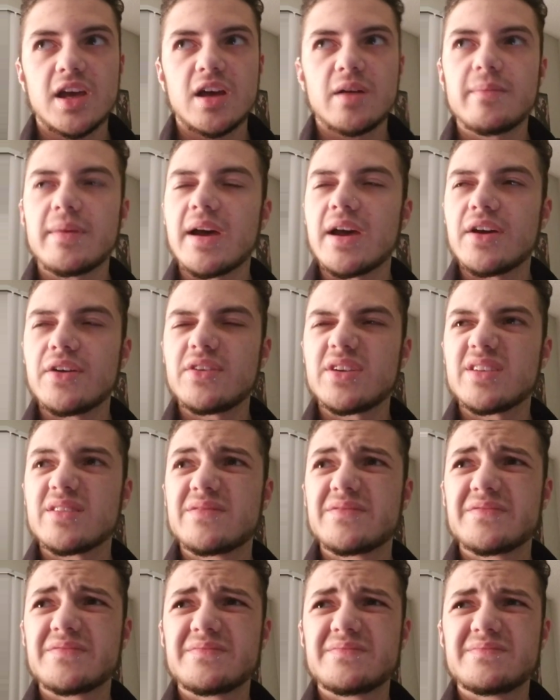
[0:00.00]
about a,
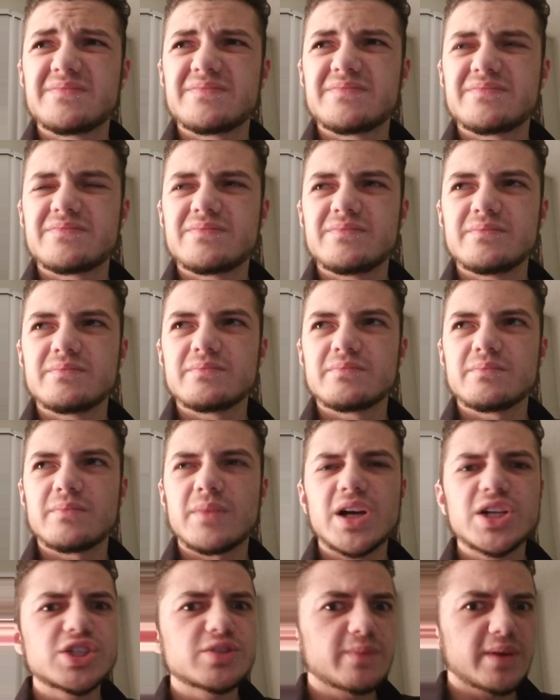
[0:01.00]

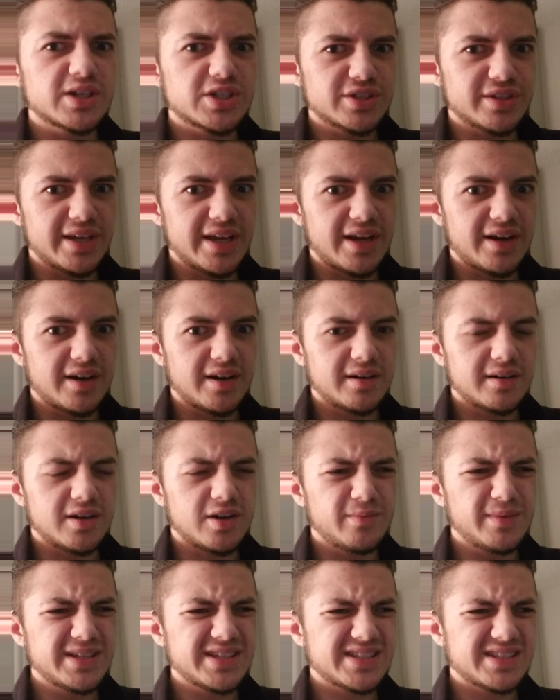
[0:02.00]
much later,
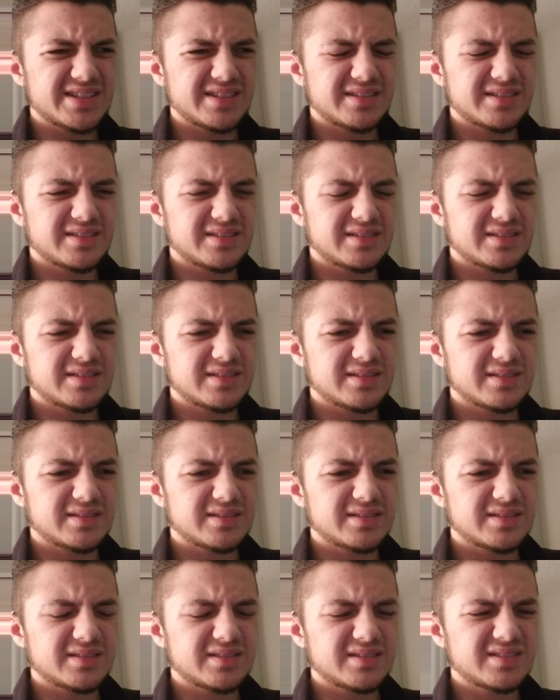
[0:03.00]
almost,
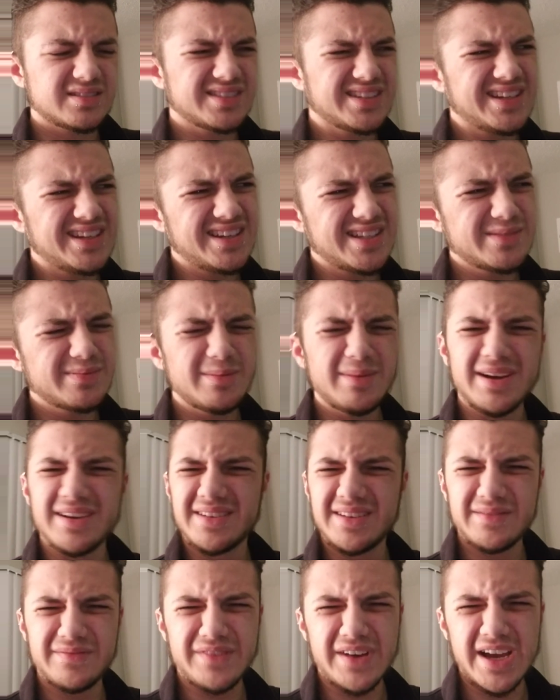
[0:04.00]
it's been
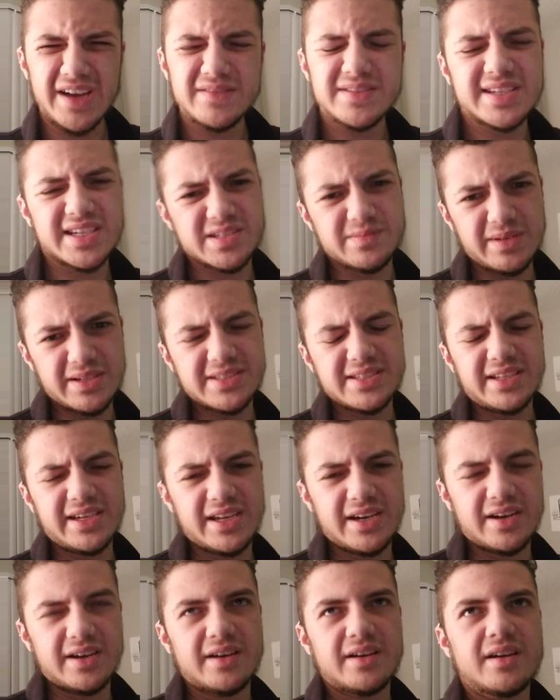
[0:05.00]
about 5-6 months
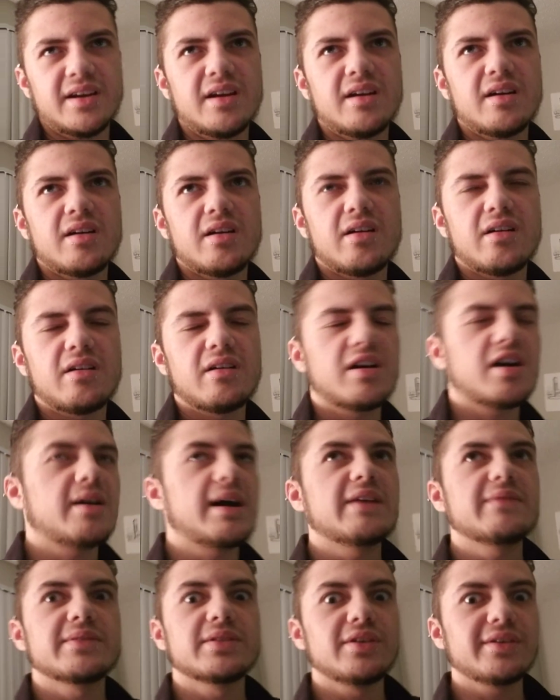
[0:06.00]
later.
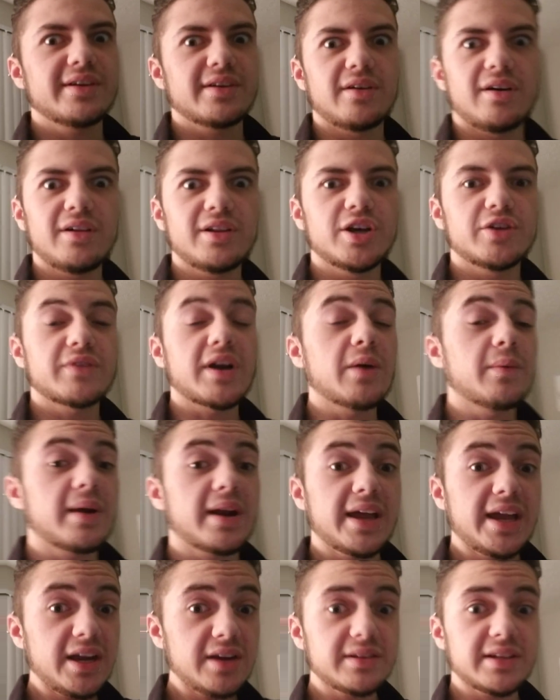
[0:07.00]
I've been looking all over. I want
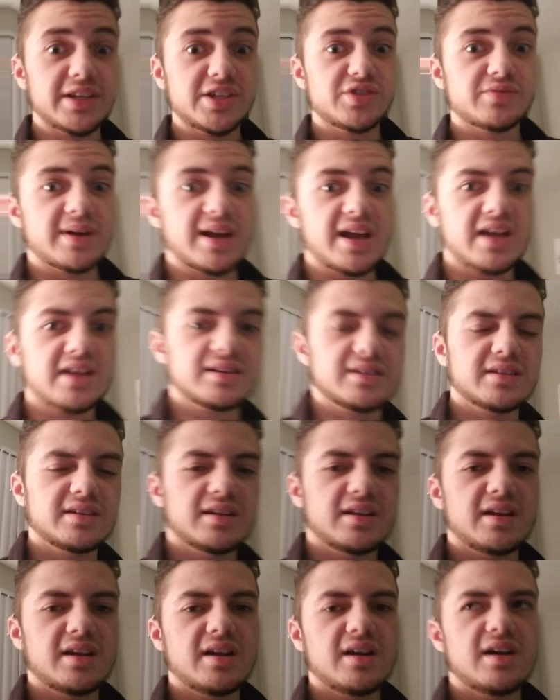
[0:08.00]
a hairless rat,
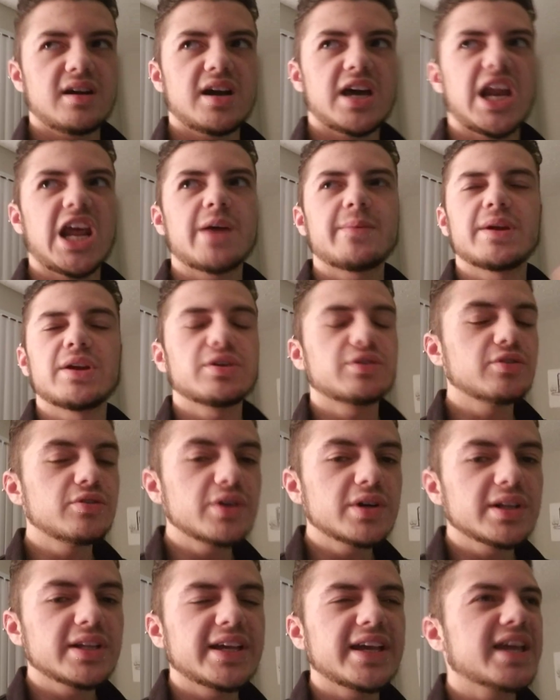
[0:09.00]
and I've been
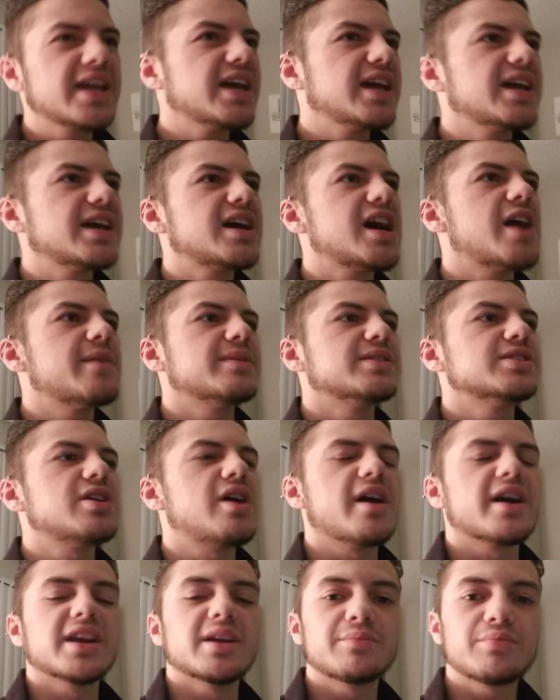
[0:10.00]
Googling it. I've been
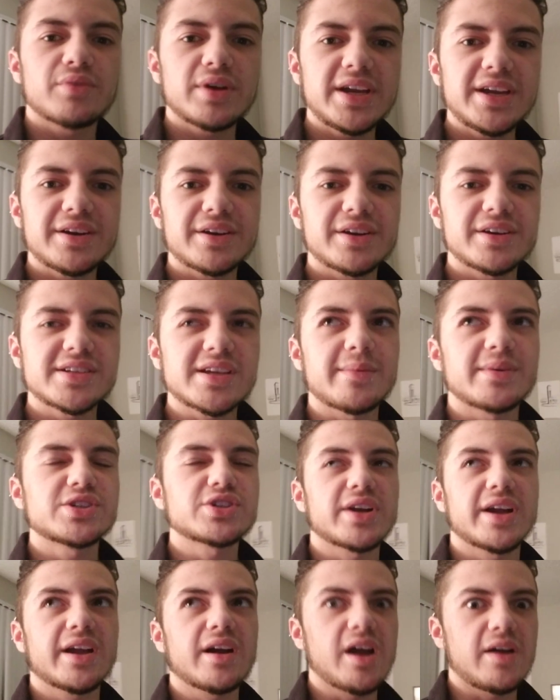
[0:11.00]
talking to breeders. I've been
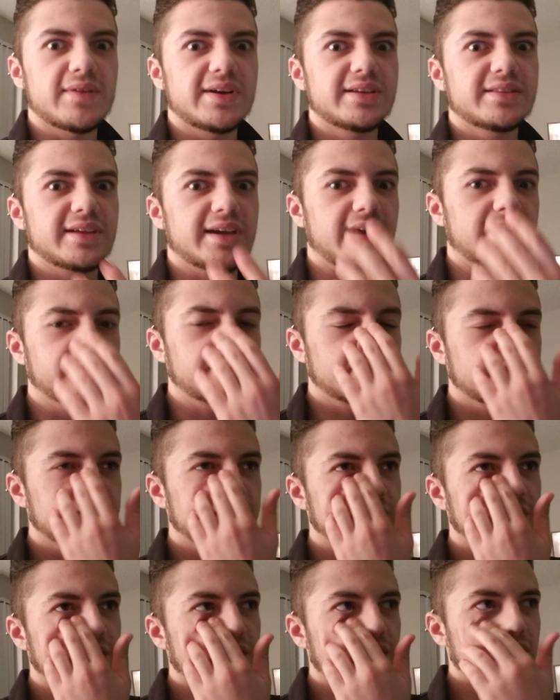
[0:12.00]
trying everything.
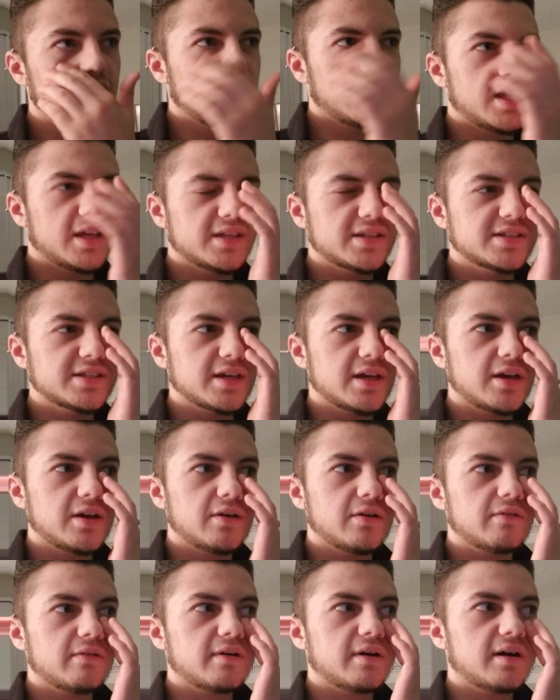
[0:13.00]

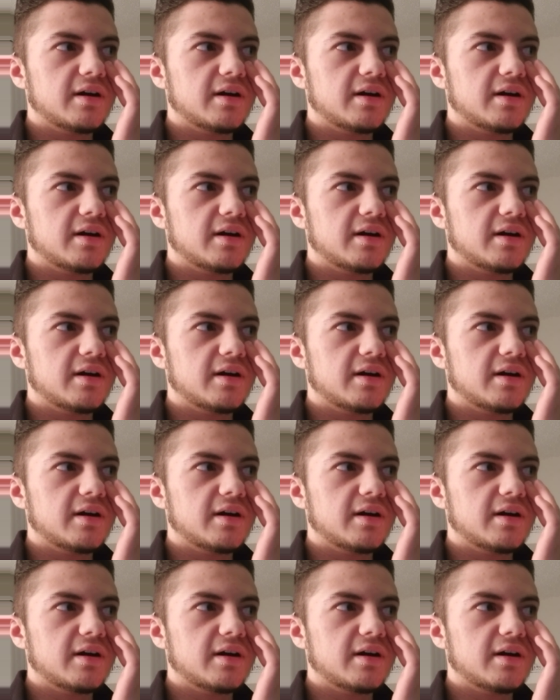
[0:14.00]
So